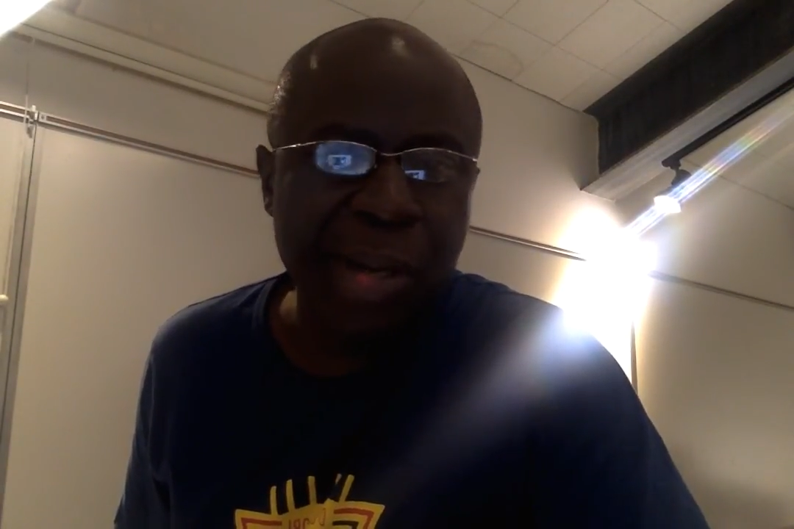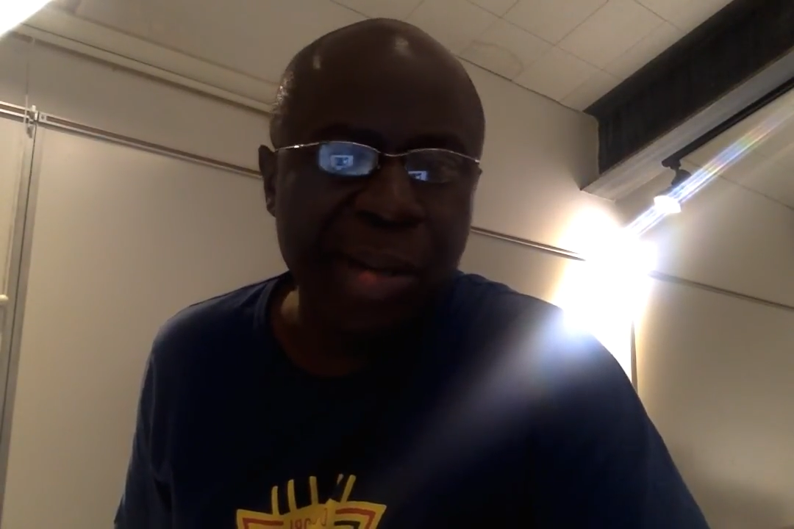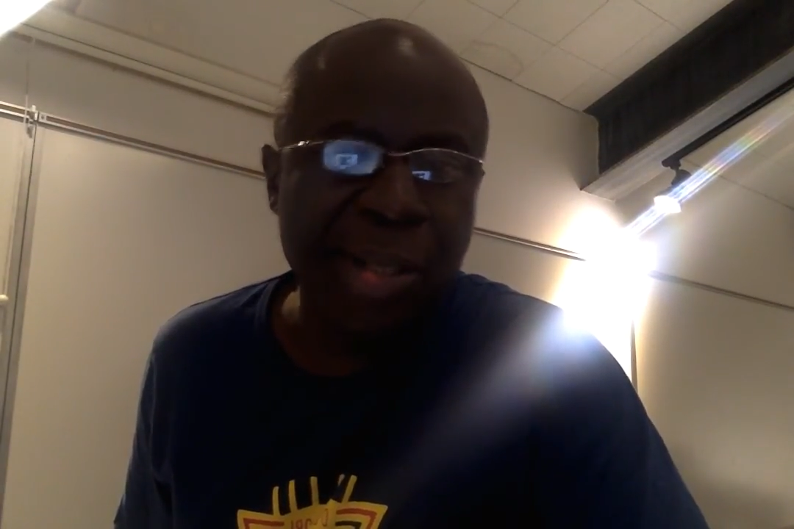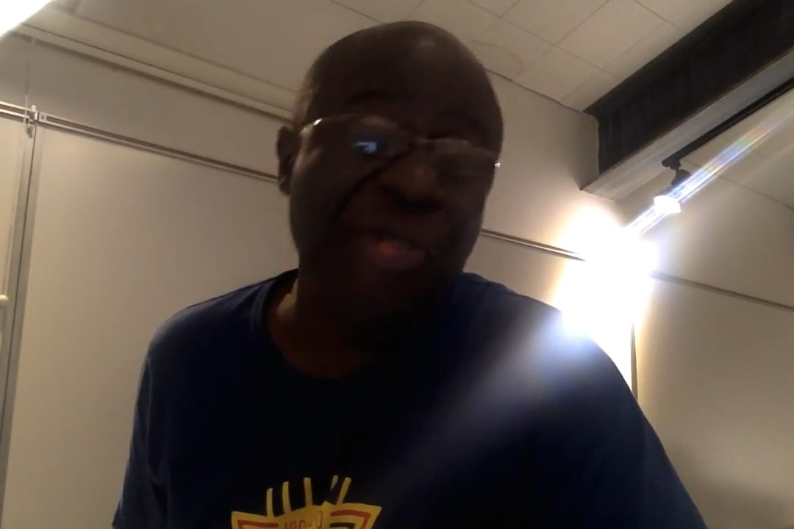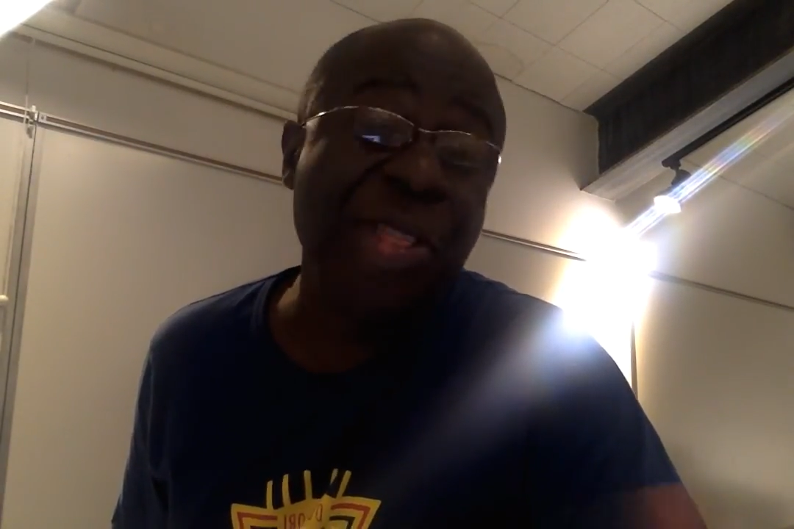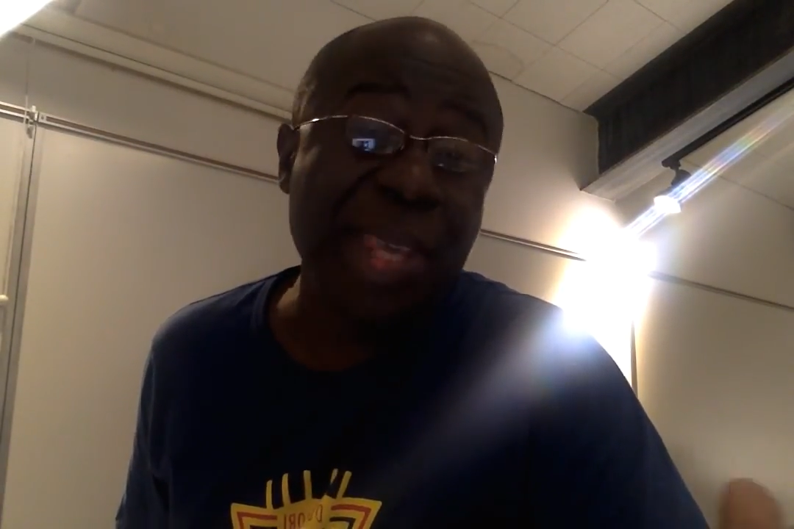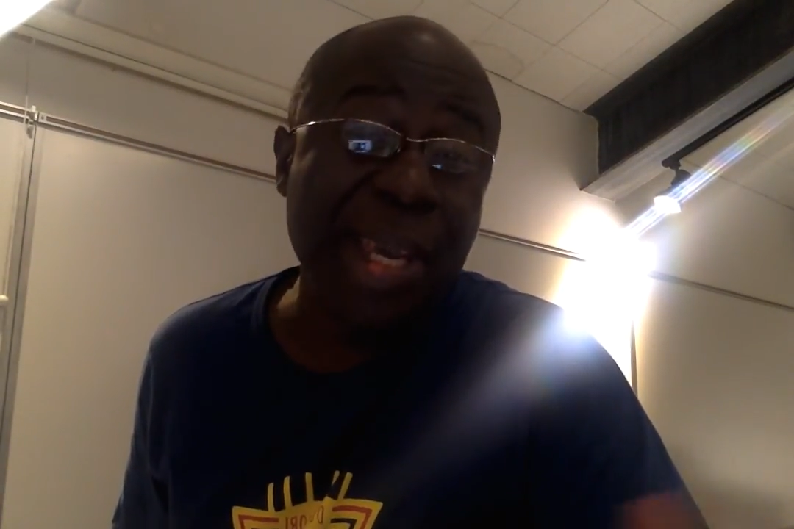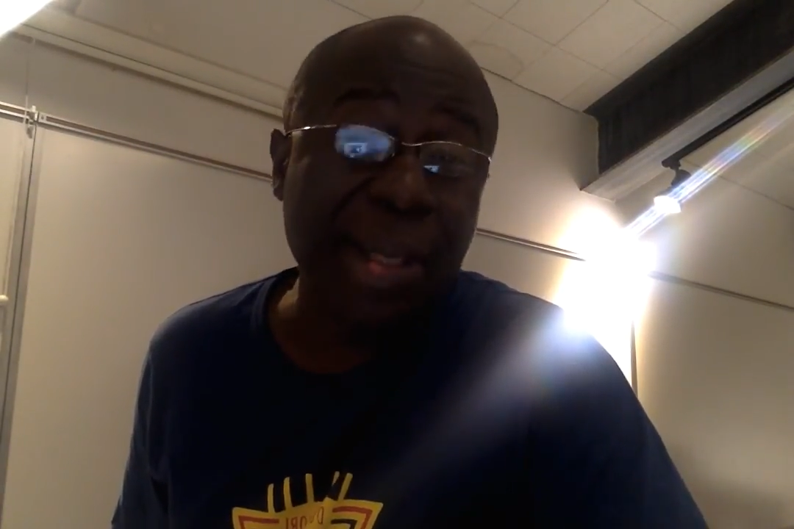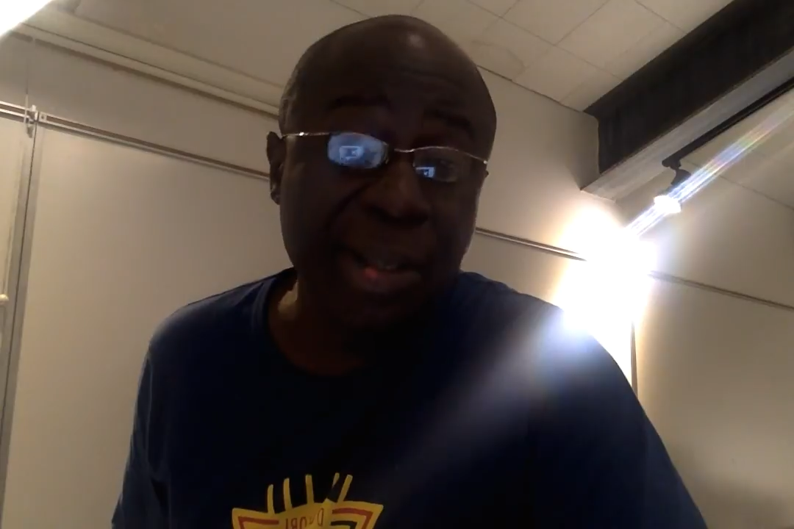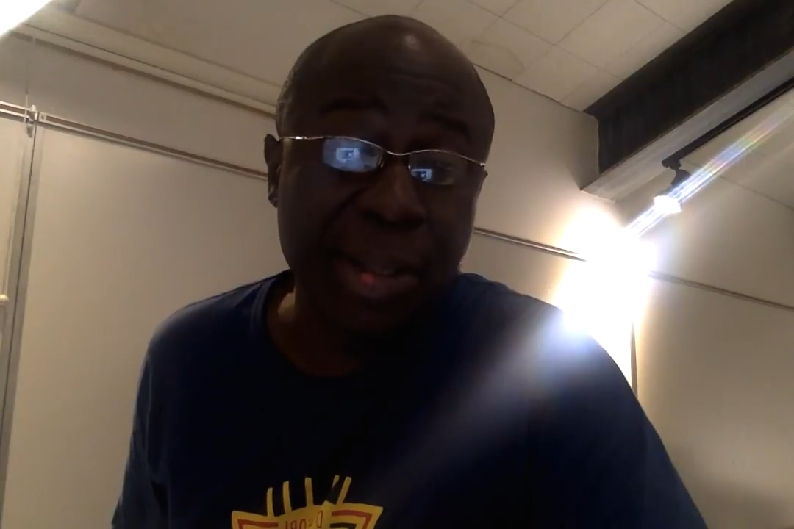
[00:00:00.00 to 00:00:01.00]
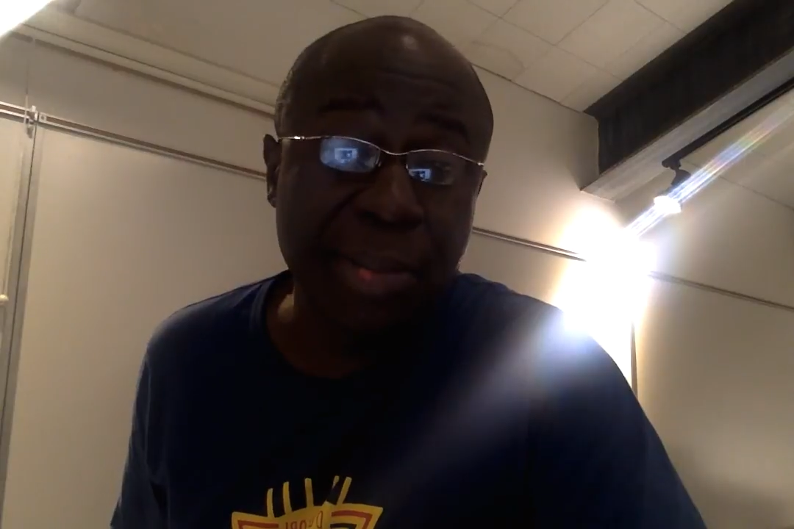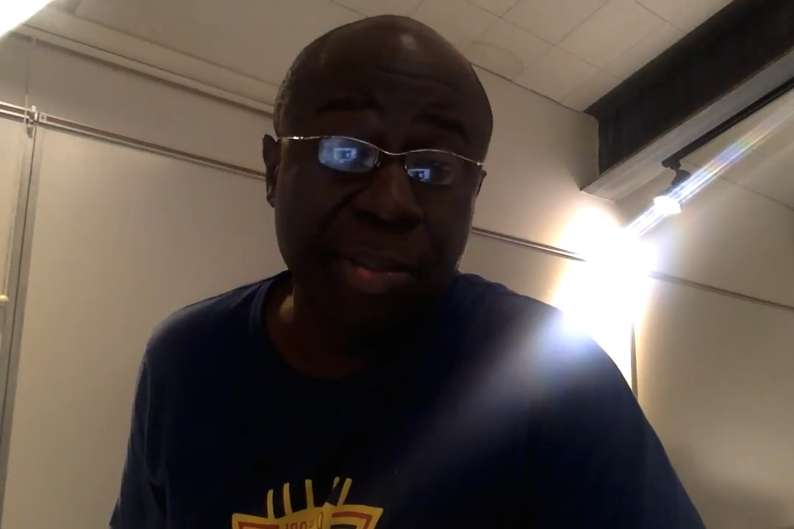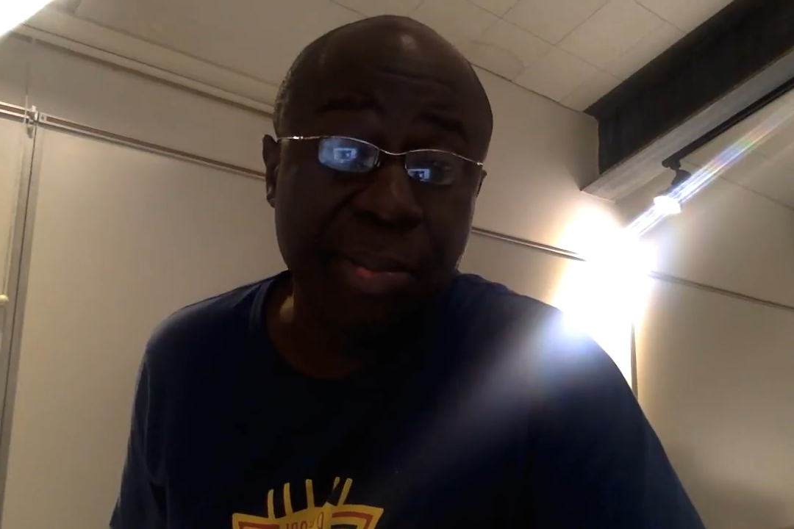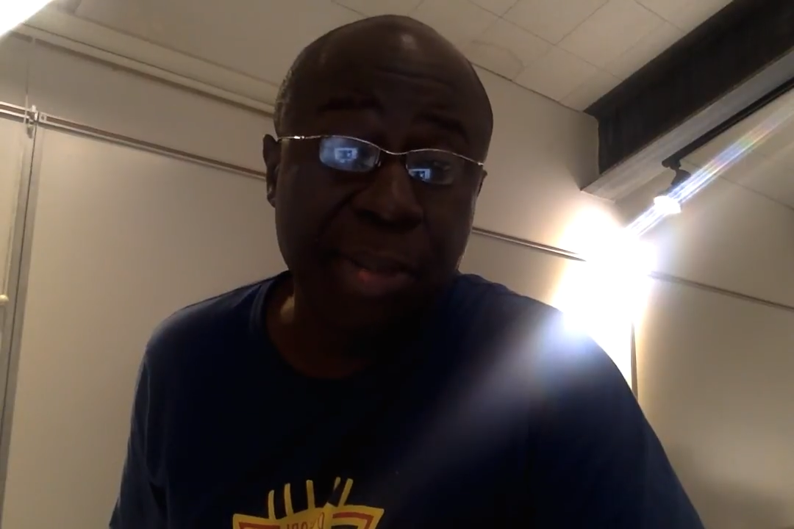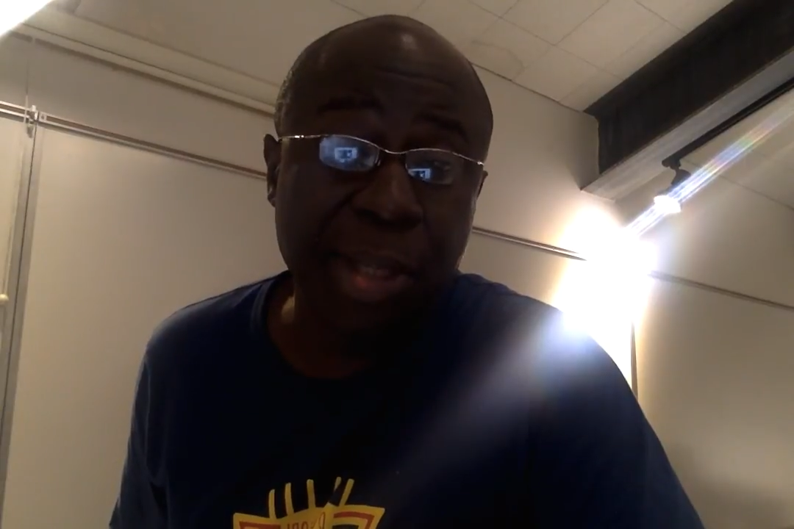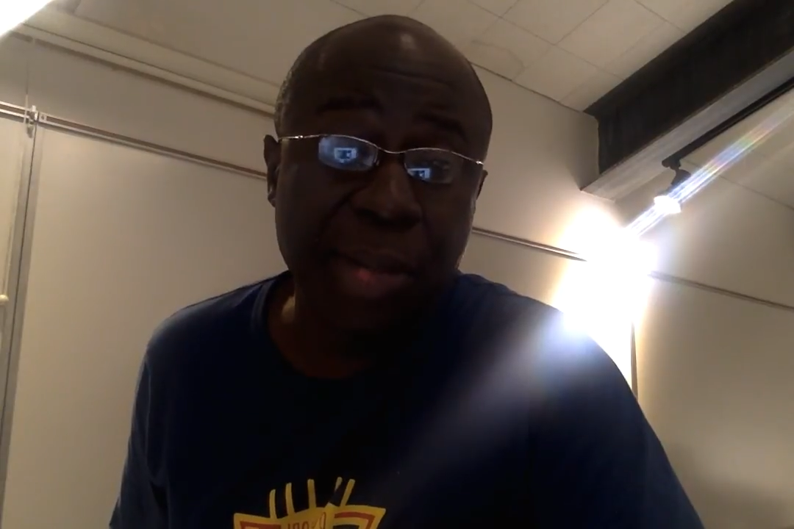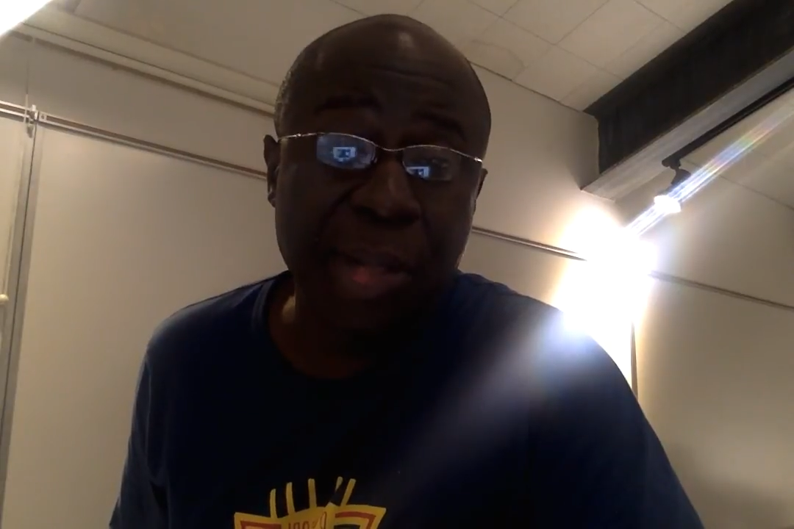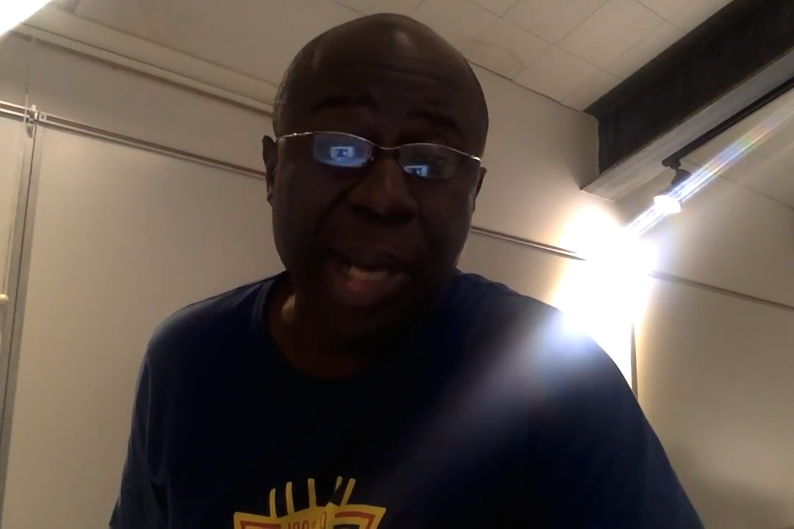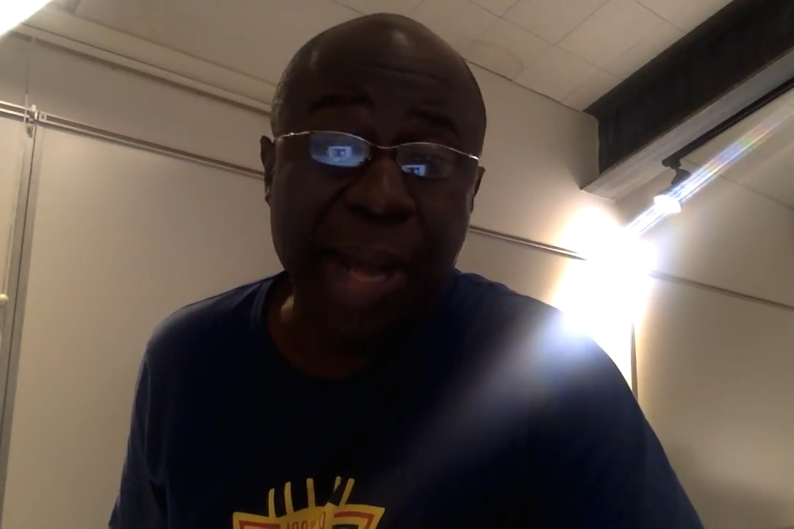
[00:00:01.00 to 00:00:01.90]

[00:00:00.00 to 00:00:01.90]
different things that